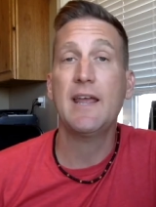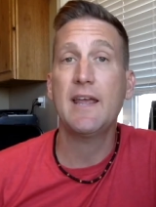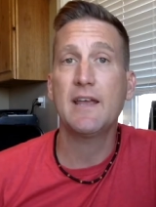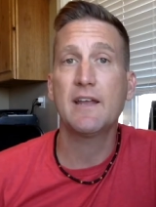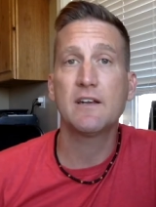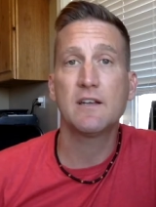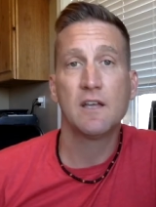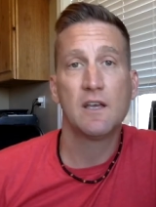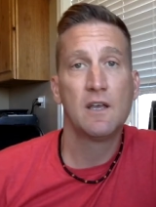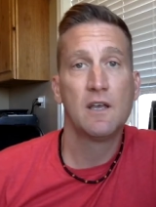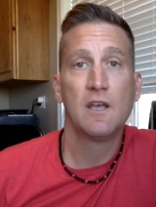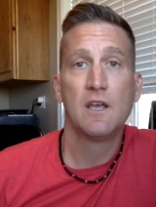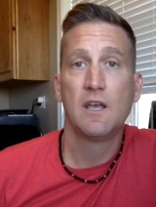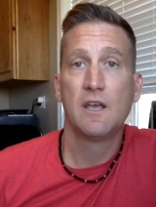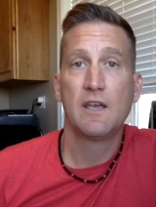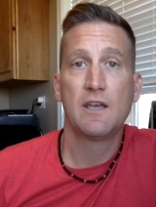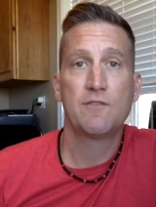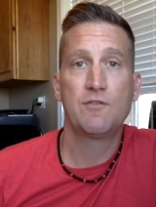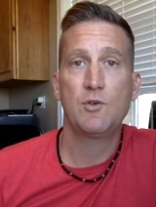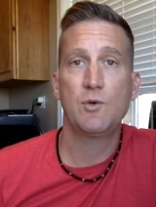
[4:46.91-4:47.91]
And
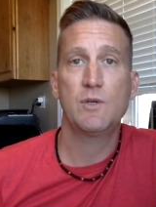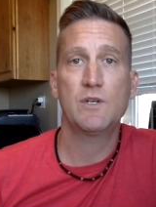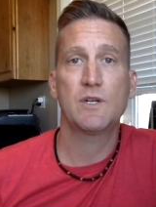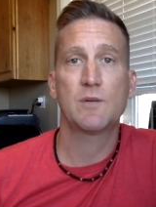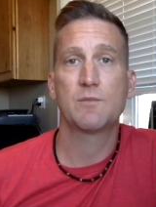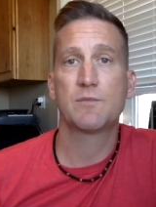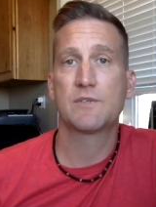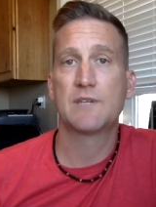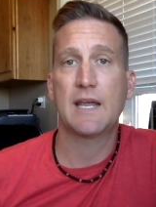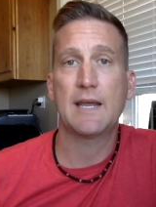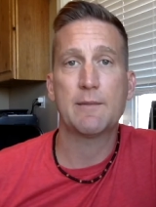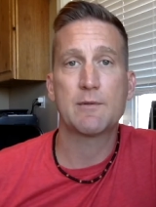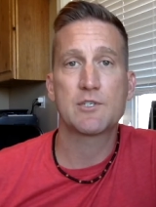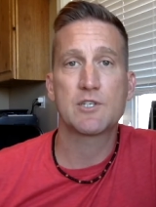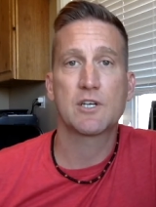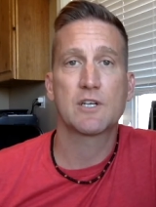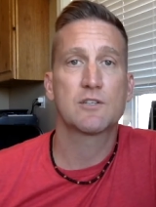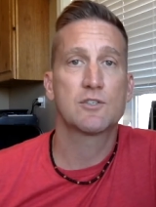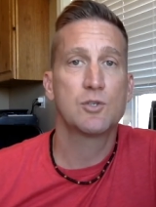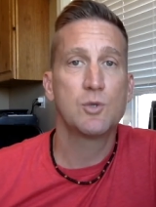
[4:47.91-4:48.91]
if you end up
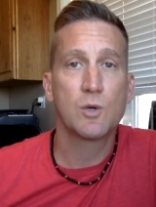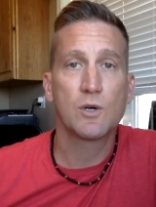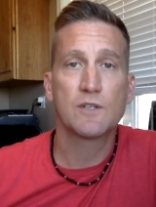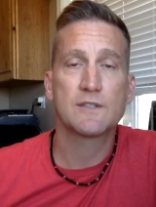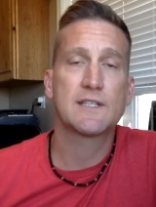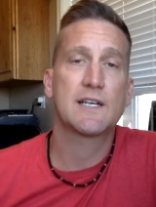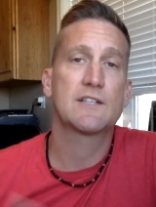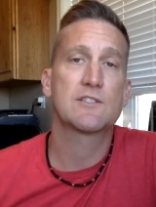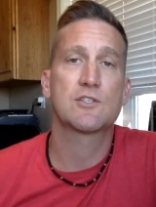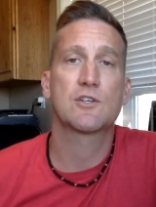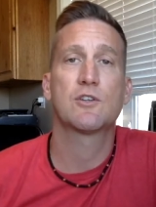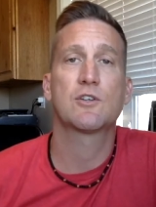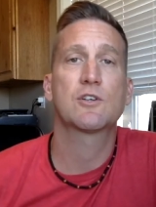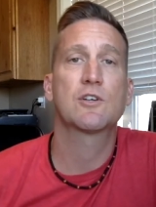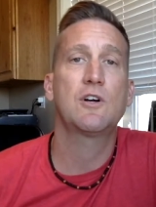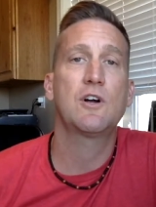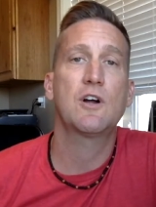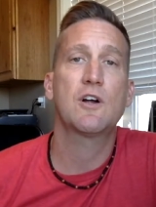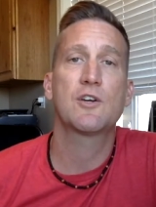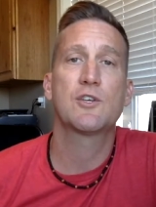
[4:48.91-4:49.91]
damaging a
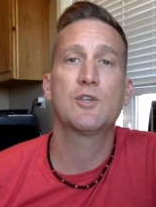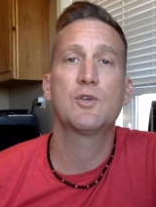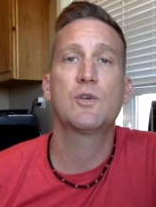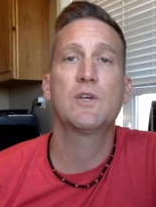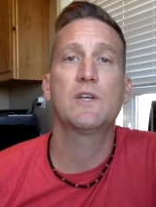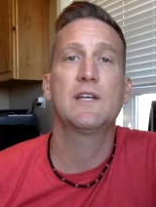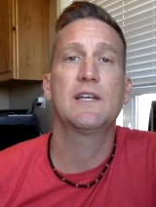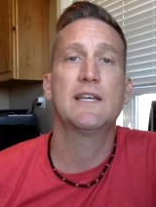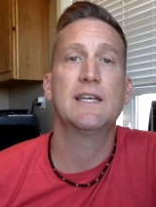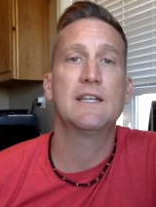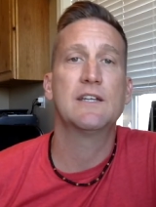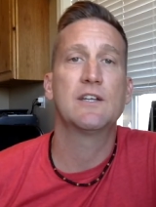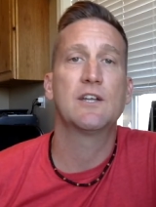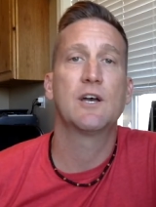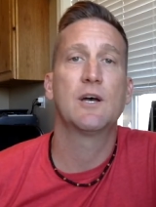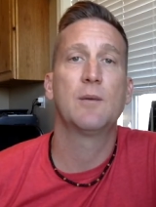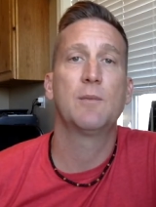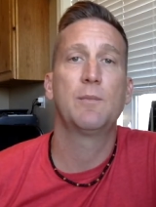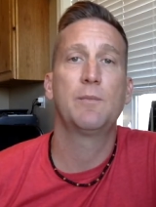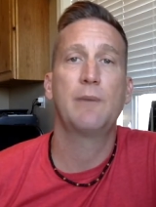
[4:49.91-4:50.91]
$200,000 car, you can end
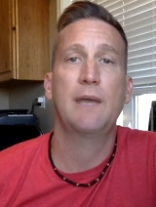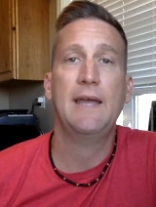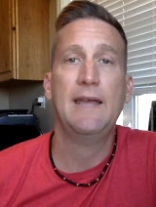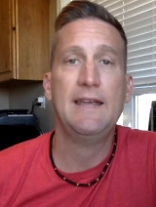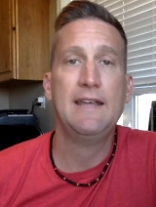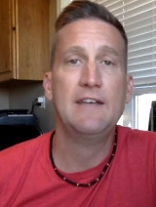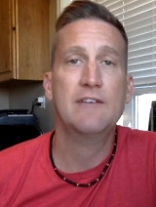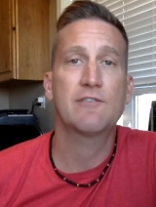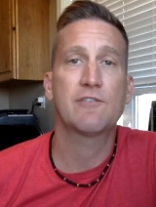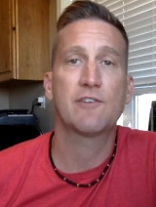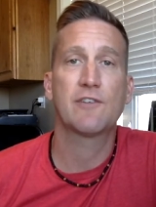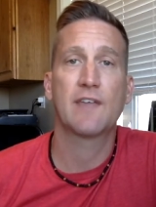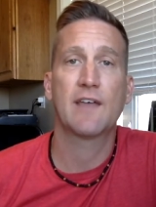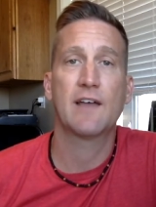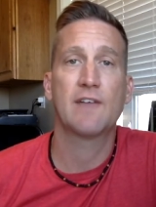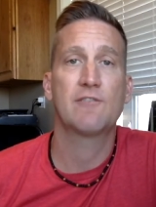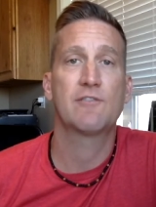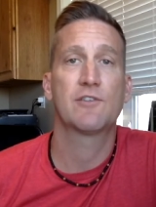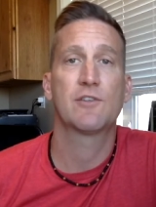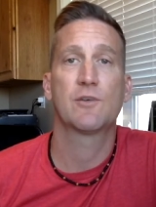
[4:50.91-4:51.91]
up paying for
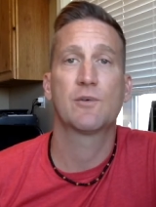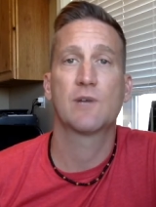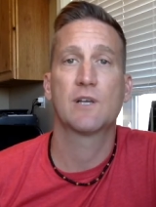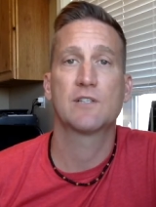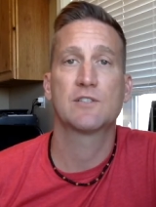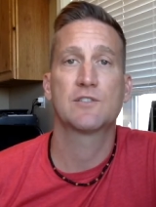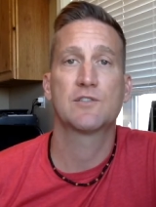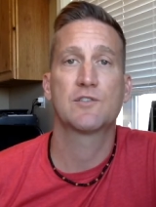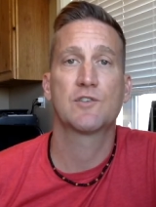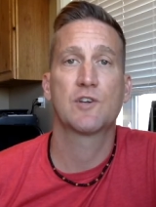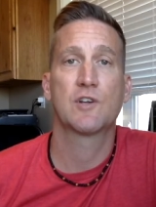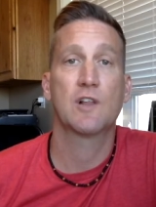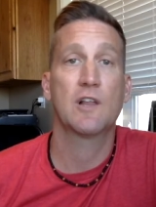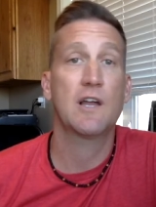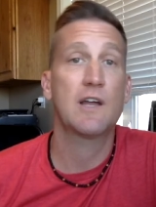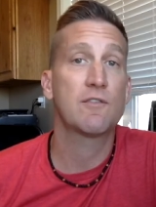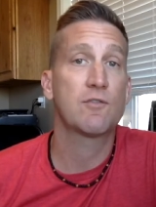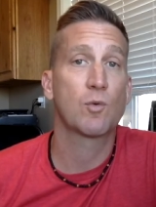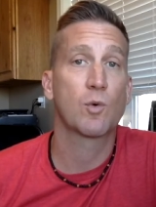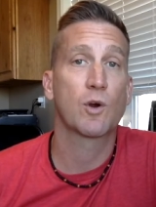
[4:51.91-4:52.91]
that for the rest of your
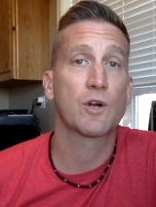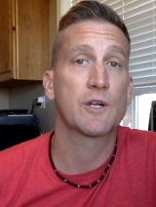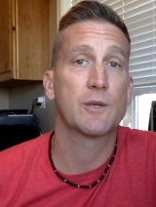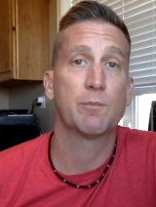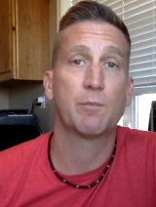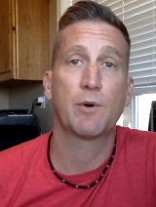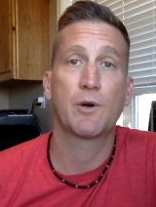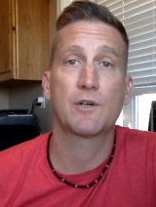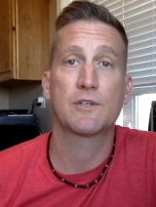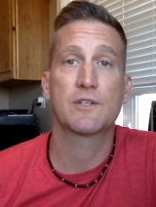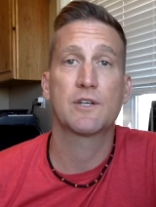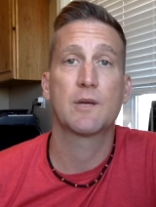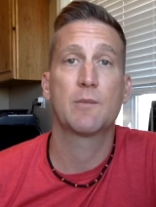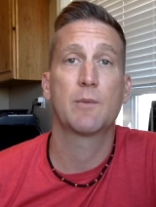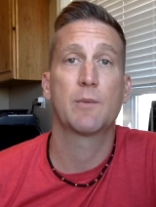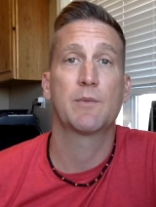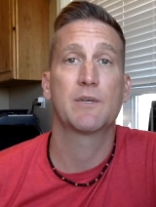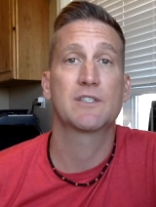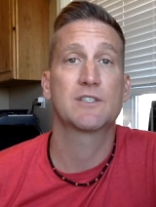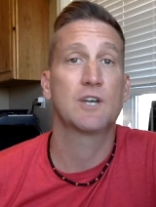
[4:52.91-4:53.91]
life, working part-time
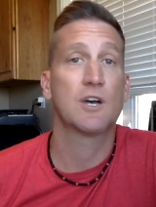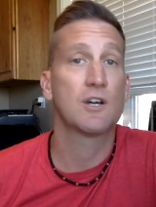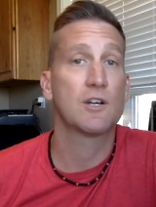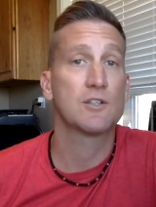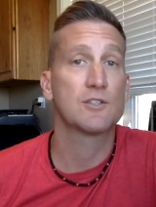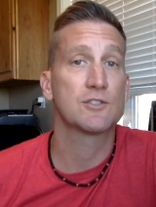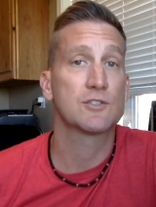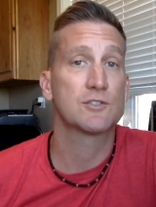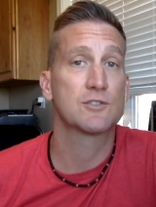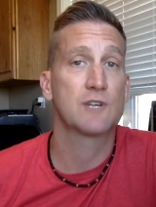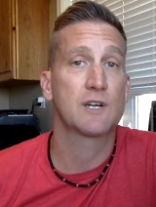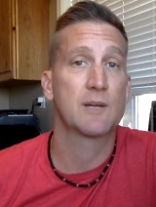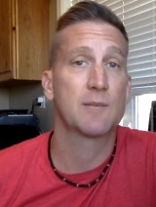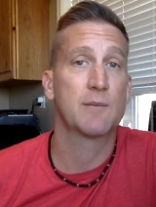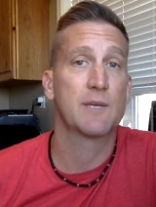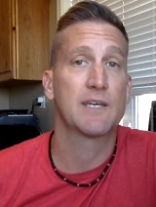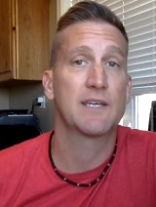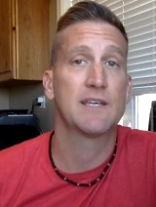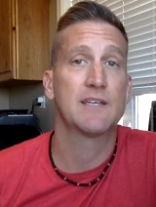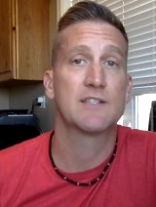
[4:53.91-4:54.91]
at McDonald's to try to
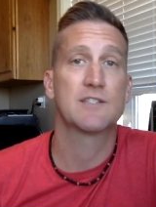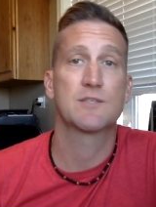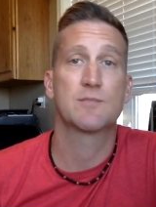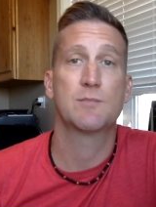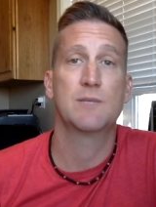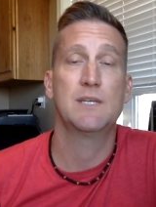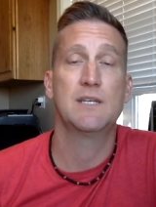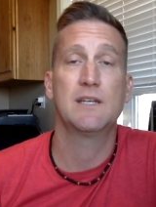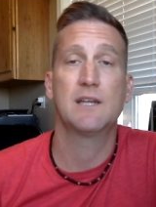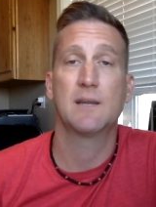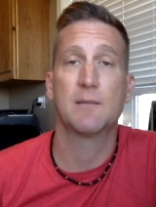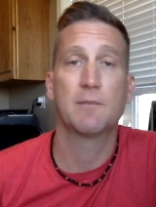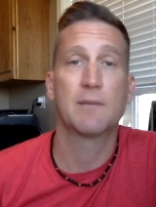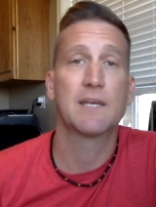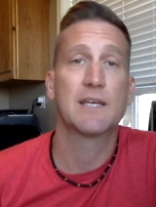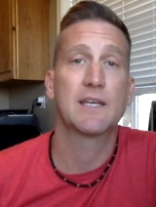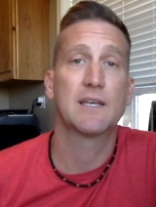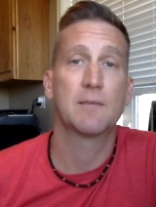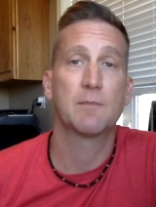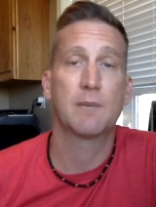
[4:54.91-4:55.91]
make ends meet and
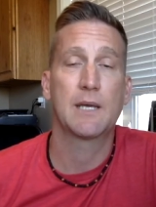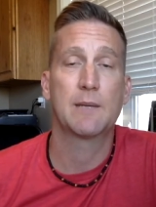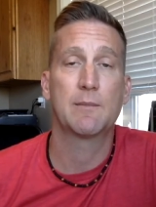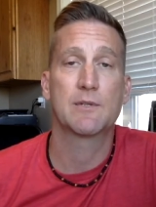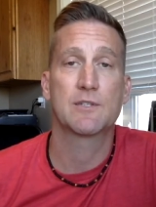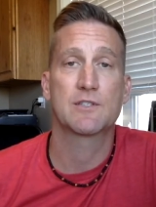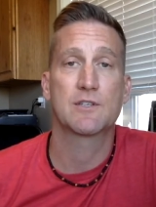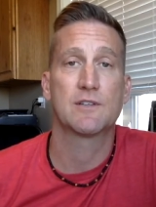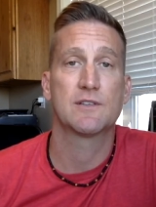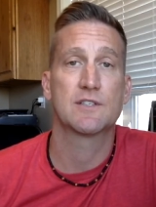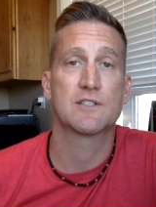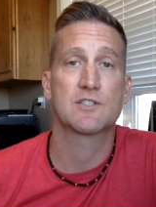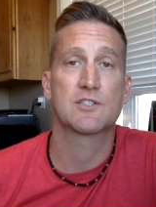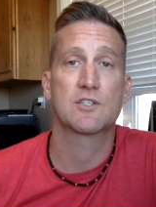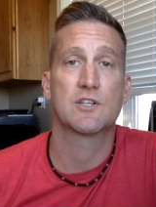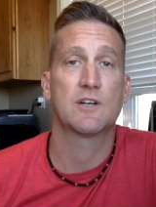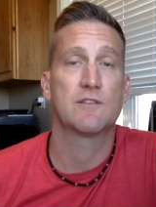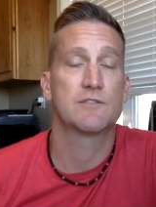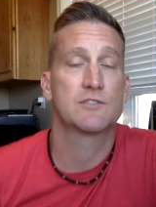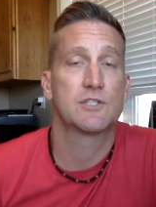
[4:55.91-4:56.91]
making payments on this
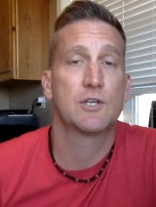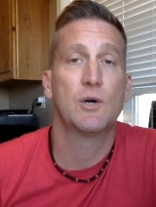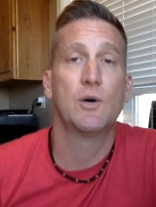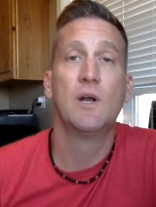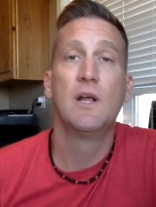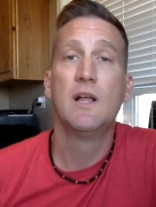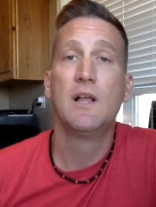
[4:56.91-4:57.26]
stuff. So